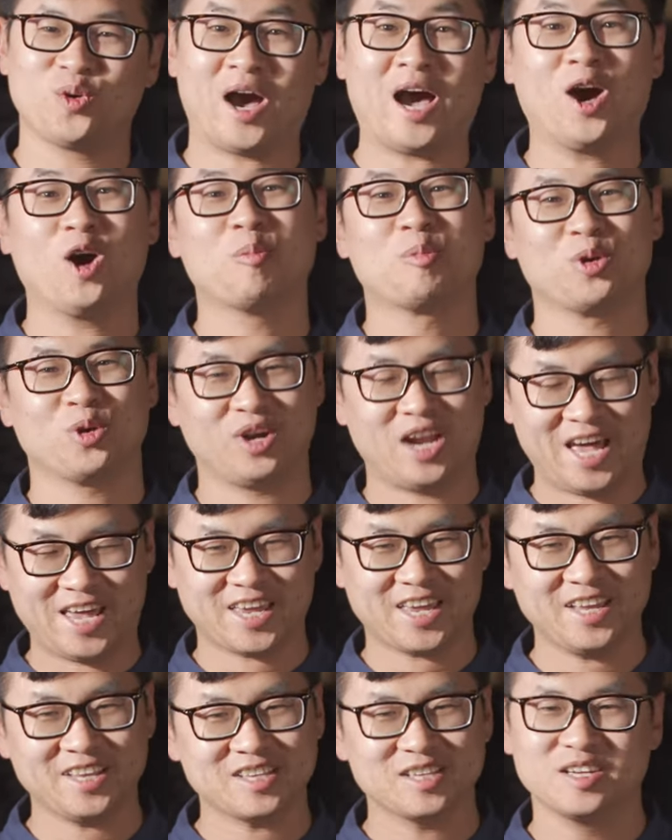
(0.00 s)
I hope you
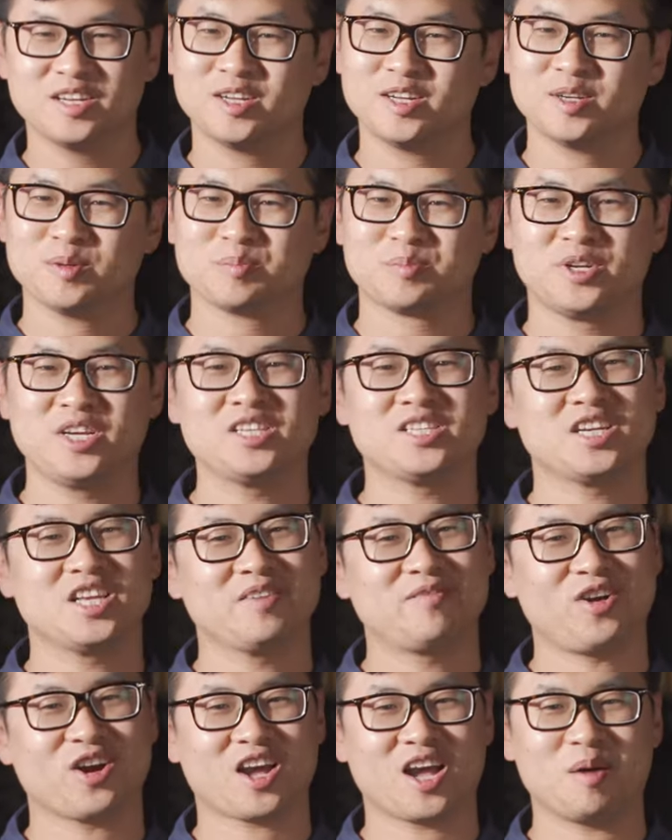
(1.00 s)
like it. Please
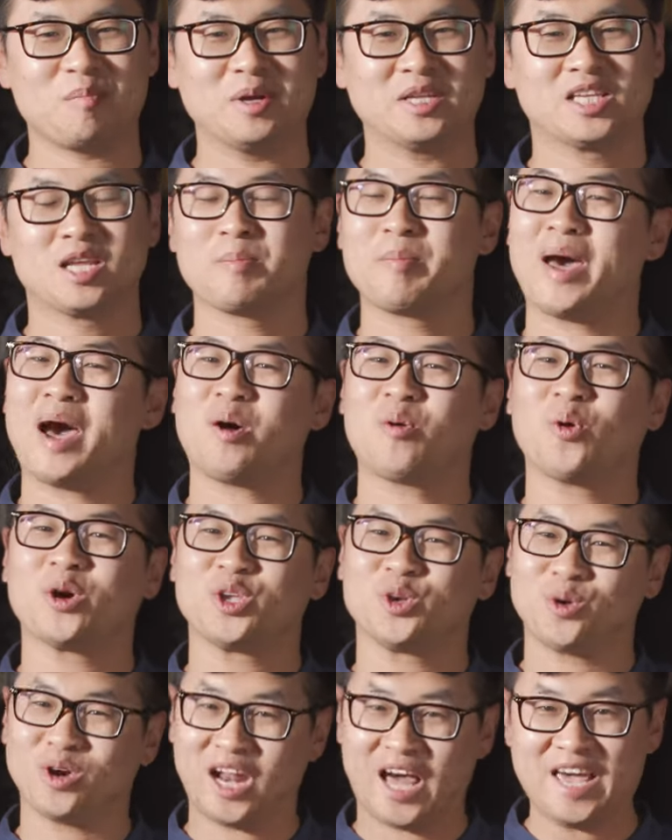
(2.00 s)
leave a comment about what
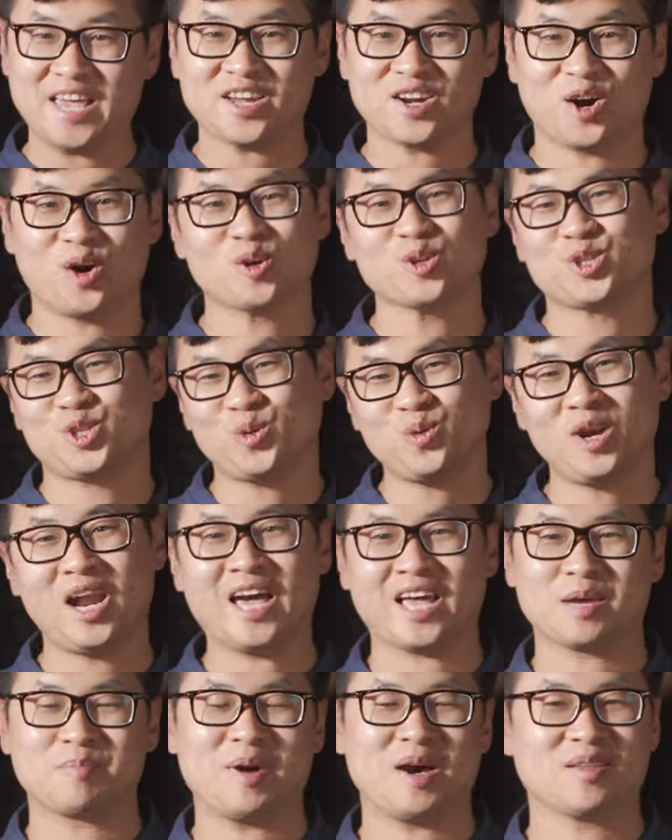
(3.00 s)
you like or don't
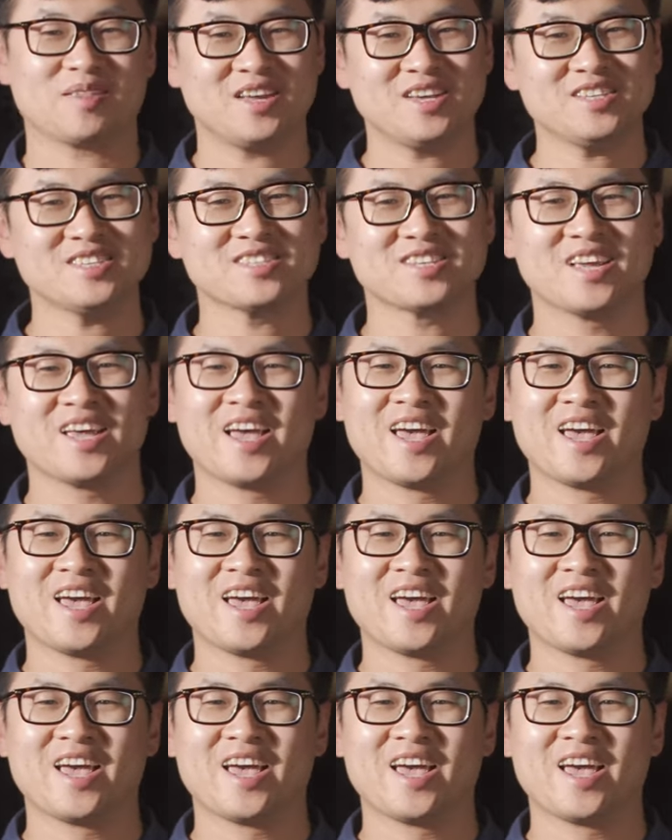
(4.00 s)
like about this,